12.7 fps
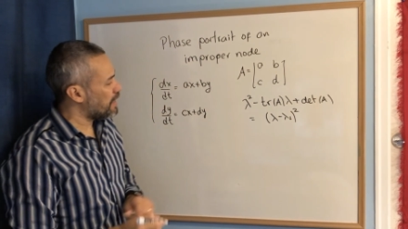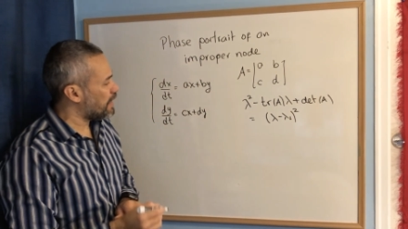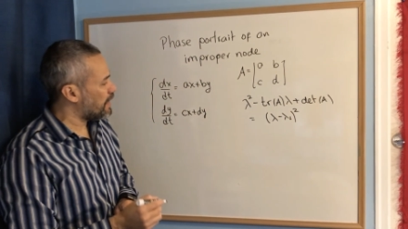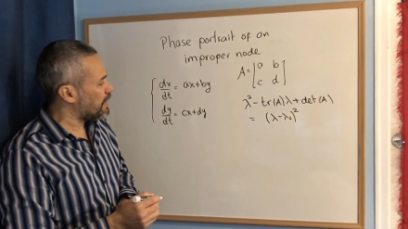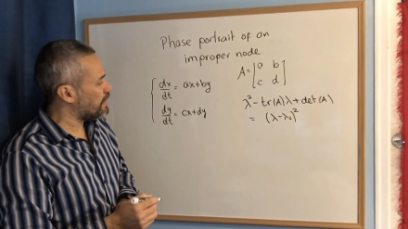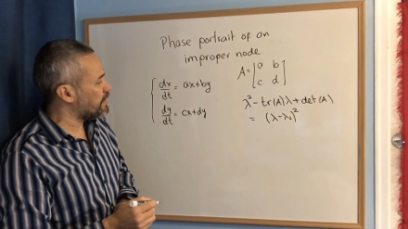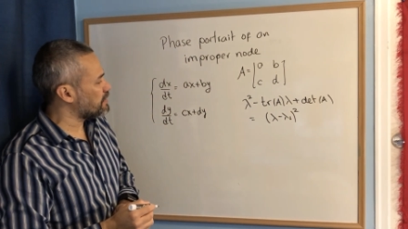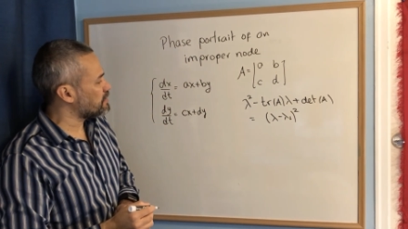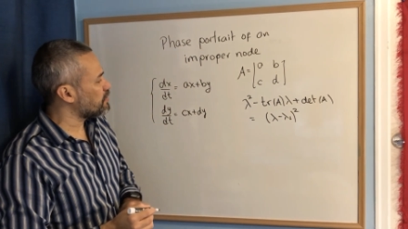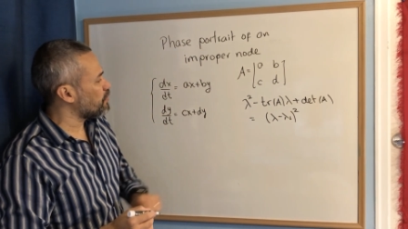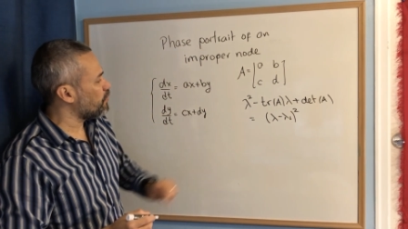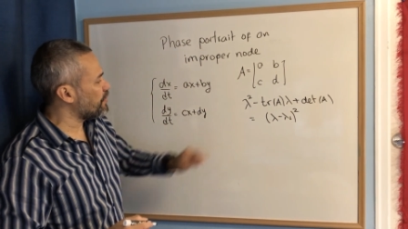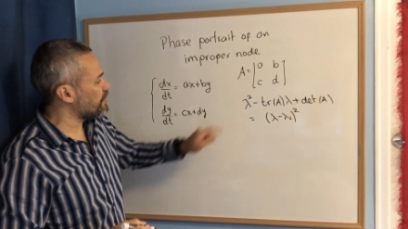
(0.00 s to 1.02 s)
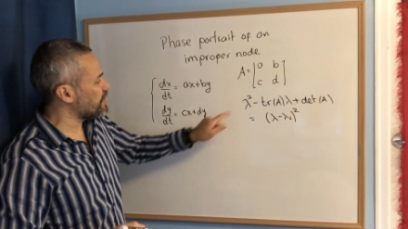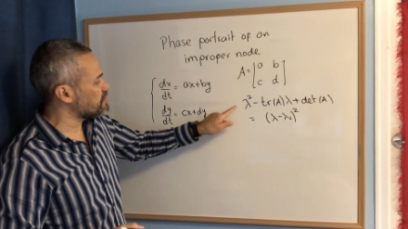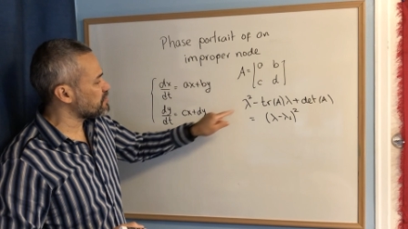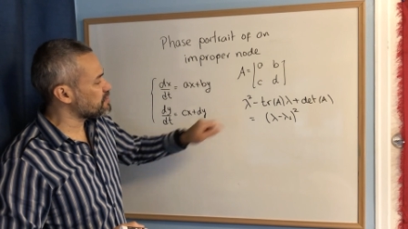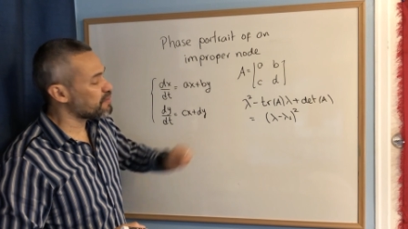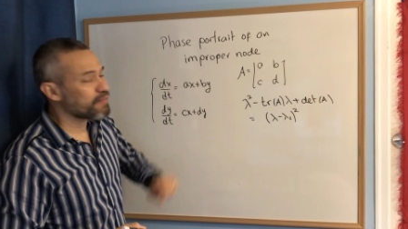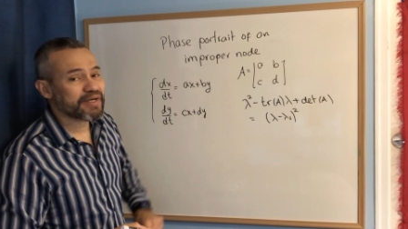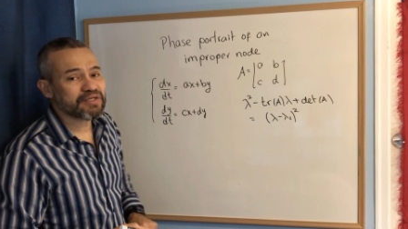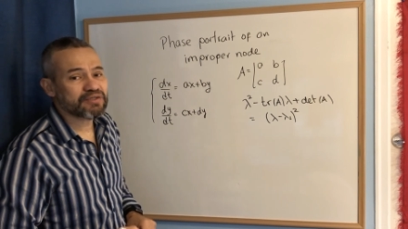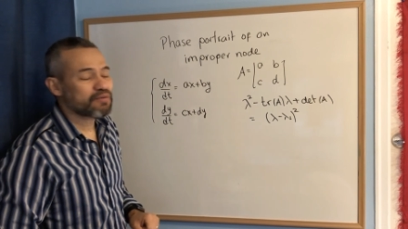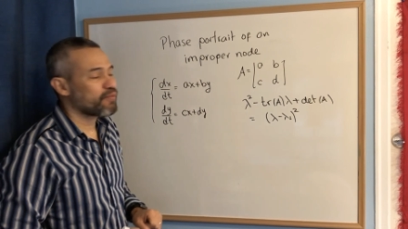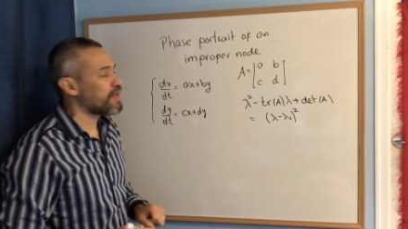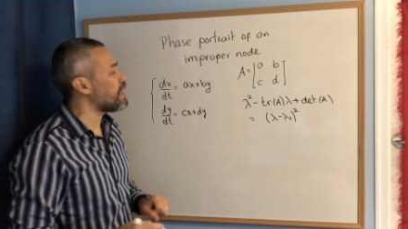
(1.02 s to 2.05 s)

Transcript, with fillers: And with this observation,